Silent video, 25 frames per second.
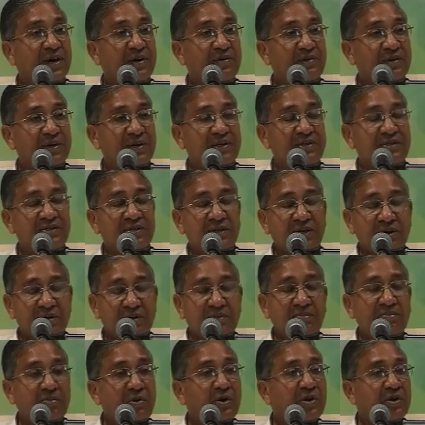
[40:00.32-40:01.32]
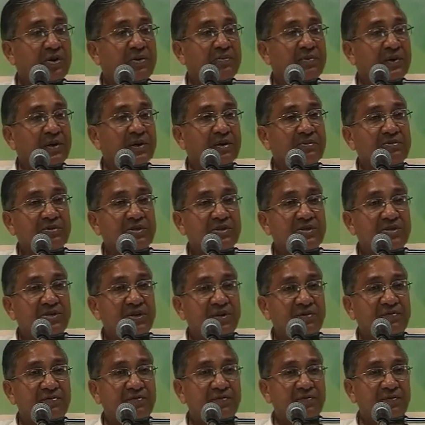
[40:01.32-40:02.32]
hours, body becomes
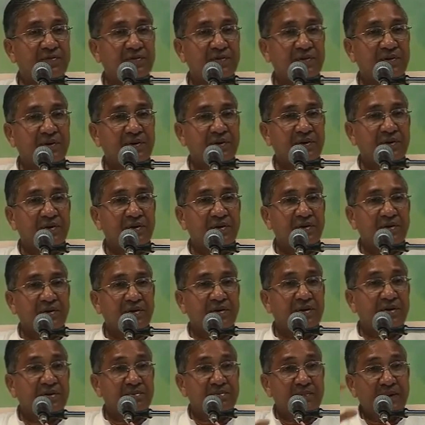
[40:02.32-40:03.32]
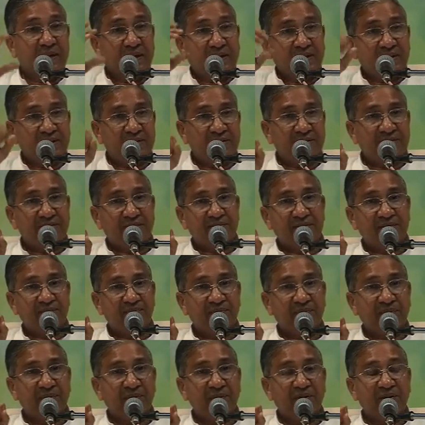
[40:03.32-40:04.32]
stiff. It blackens.
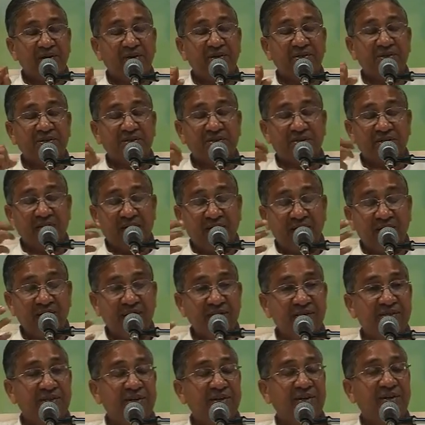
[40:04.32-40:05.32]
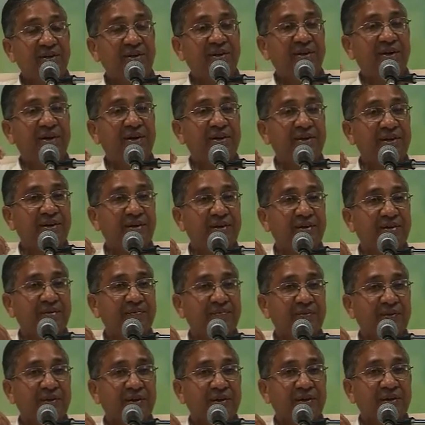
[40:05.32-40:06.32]
It starts disintegrating
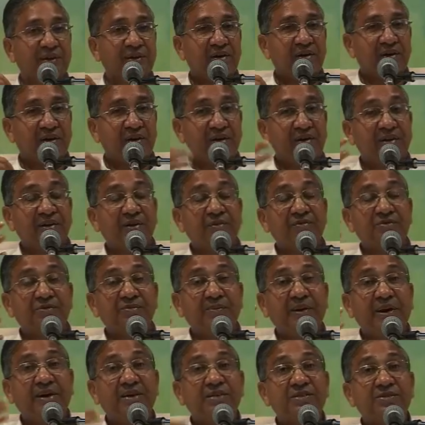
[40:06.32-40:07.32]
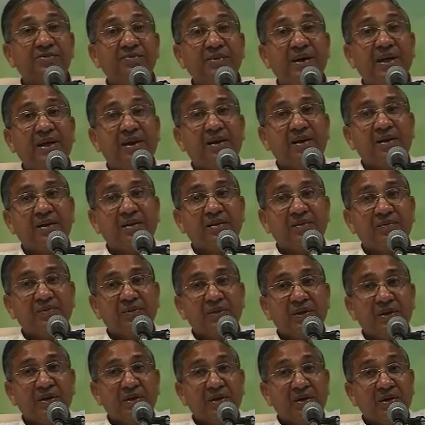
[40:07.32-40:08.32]
it gives bad smell.
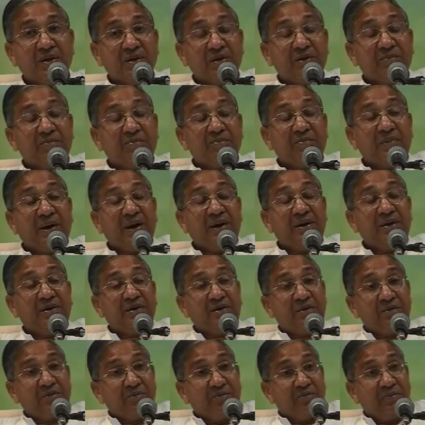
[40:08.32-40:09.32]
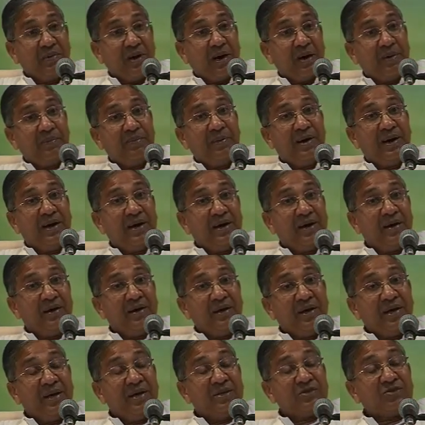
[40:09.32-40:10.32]
But Baba
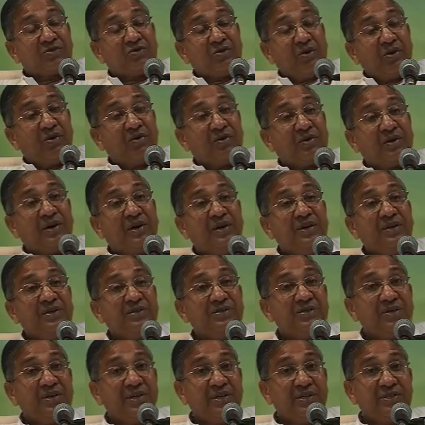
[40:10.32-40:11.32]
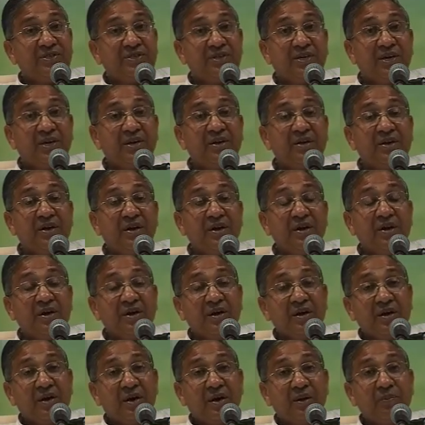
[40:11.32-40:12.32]
has conquered his nature
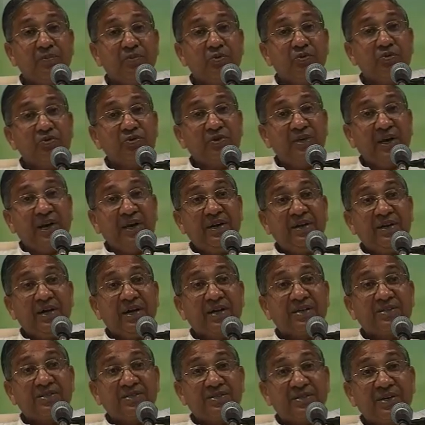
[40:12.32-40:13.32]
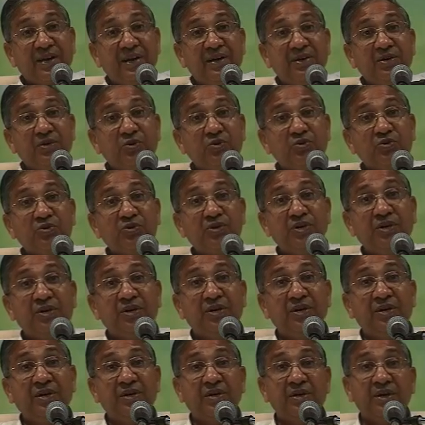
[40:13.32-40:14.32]
up to that extent you
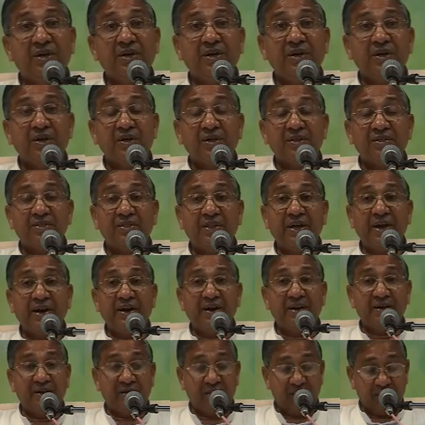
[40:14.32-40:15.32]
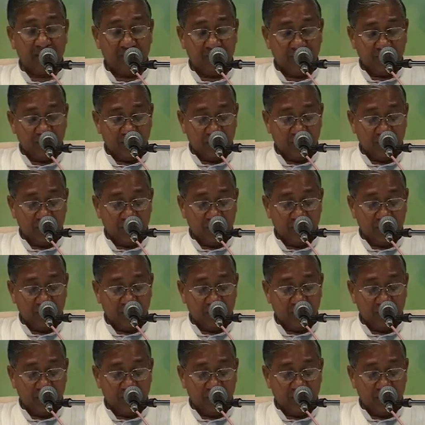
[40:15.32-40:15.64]
see that